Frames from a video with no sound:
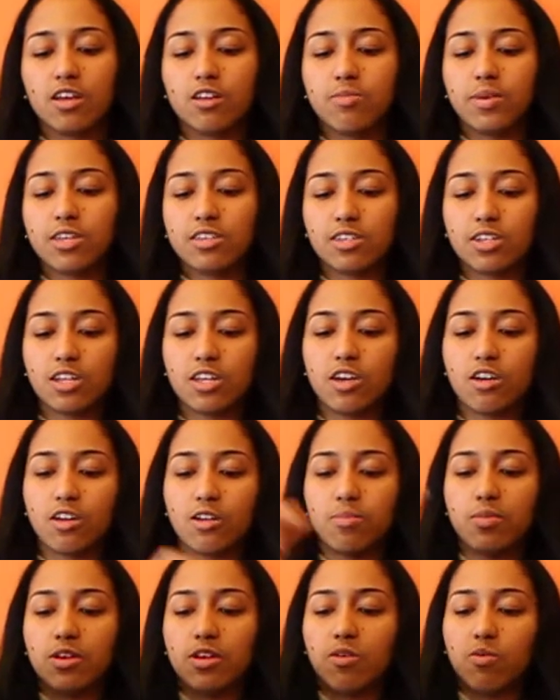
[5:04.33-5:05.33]
Basically
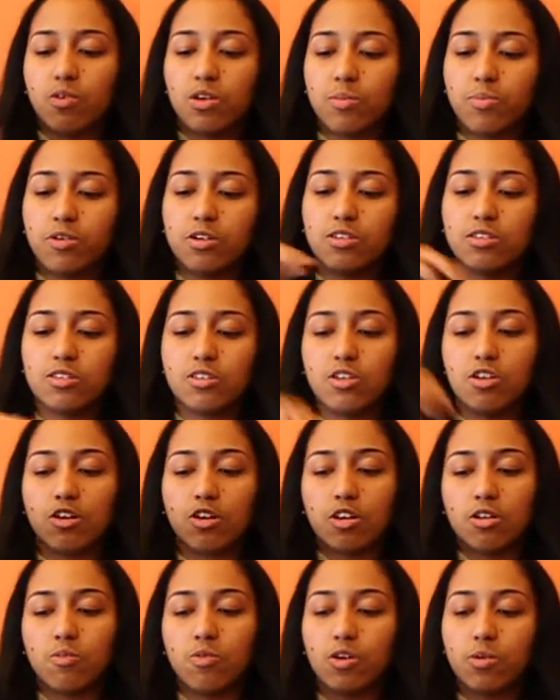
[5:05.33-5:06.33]
gonna be one person.
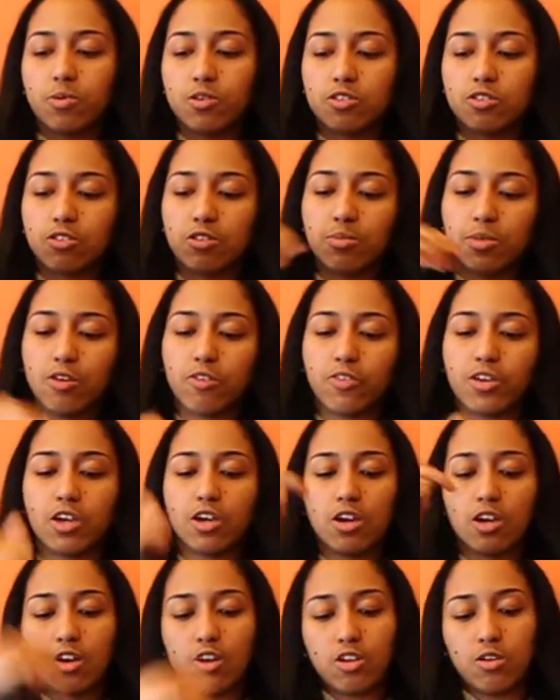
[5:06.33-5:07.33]
One person gonna be over
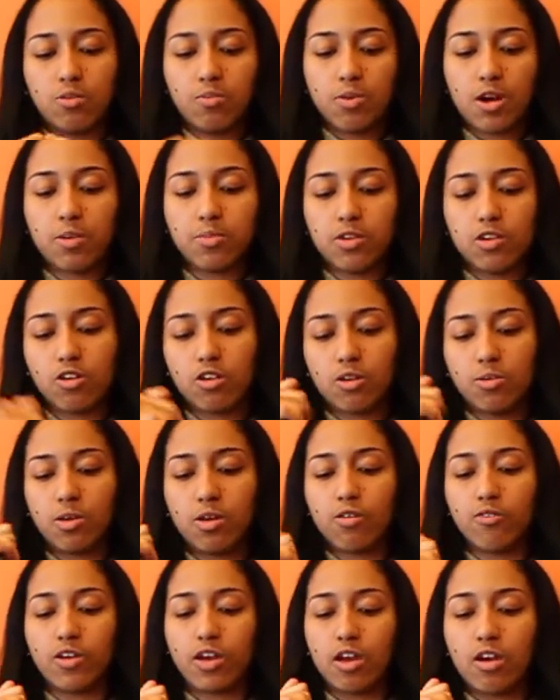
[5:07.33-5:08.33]
here, probably you're gonna be
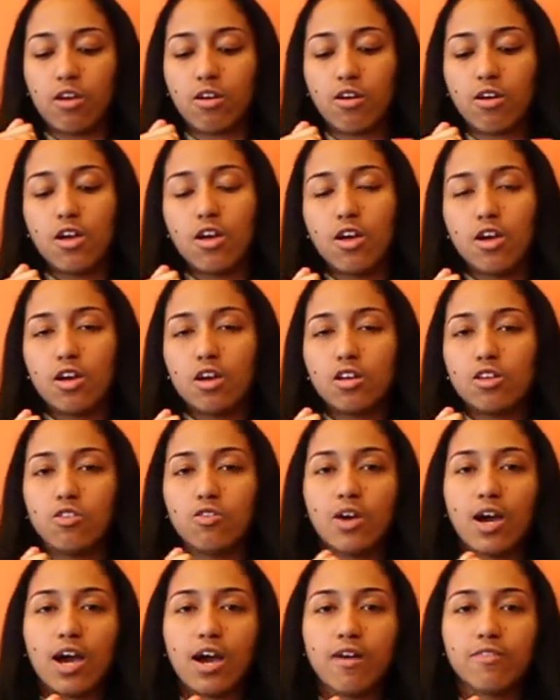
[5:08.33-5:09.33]
over here. You
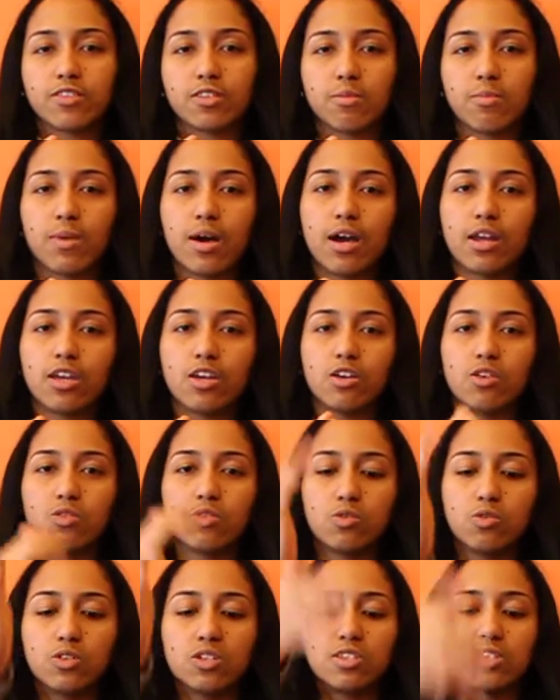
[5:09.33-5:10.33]
have somebody
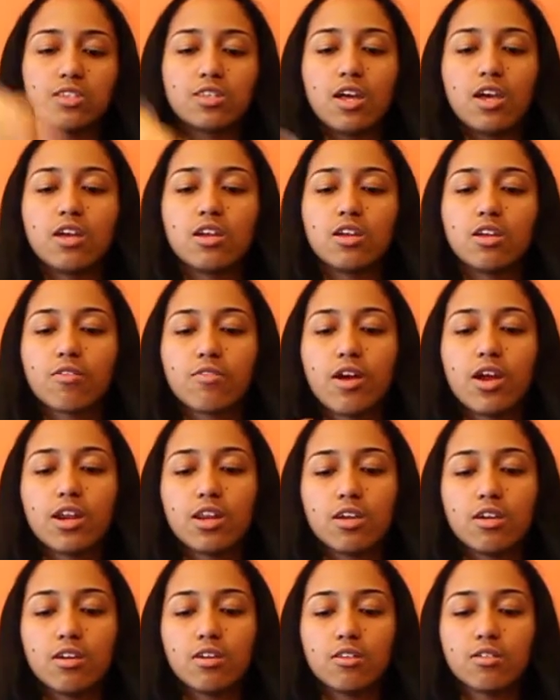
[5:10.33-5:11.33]
who is standing right
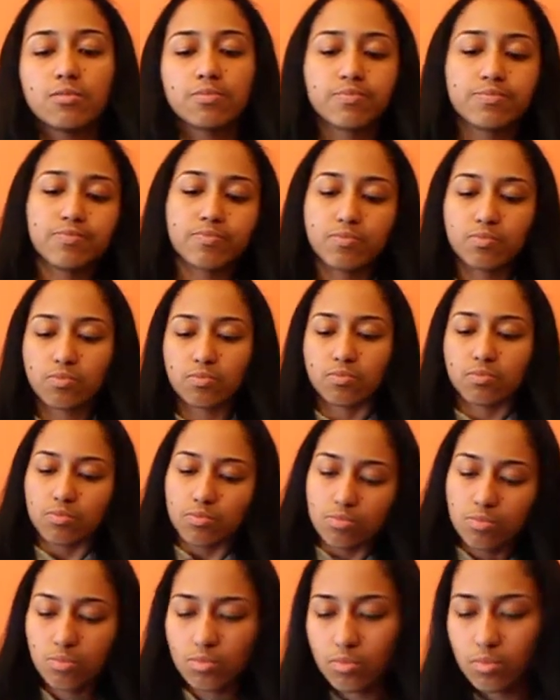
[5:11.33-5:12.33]
here
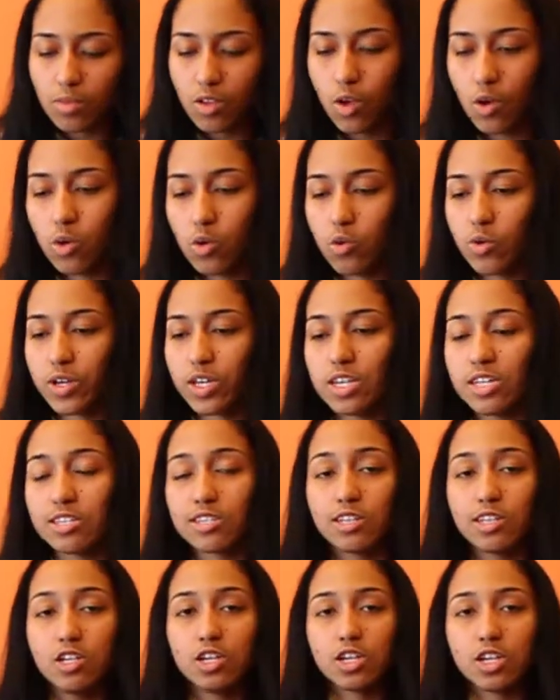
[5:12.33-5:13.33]
who is
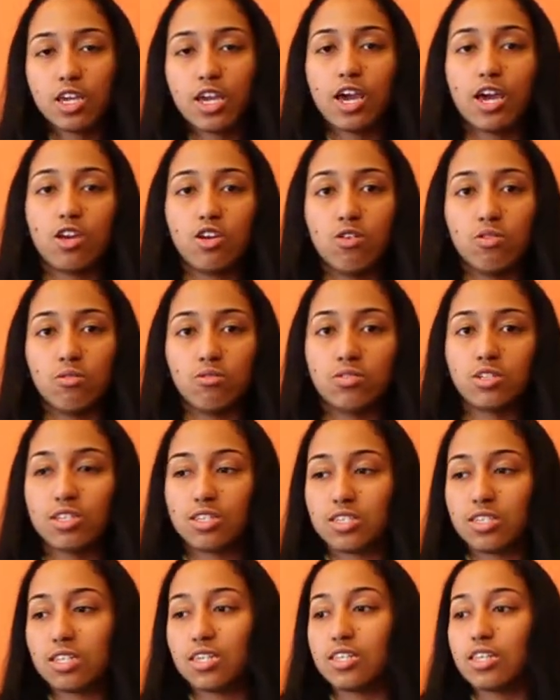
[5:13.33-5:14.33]
looking at you to
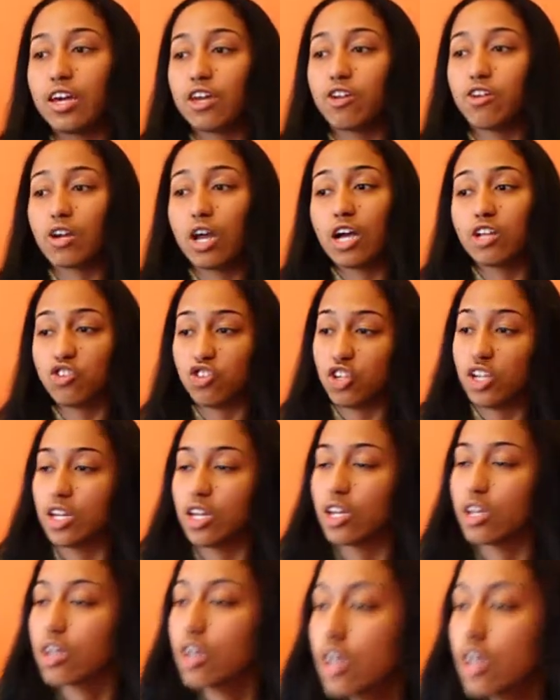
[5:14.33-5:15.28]
see that you're not cheating.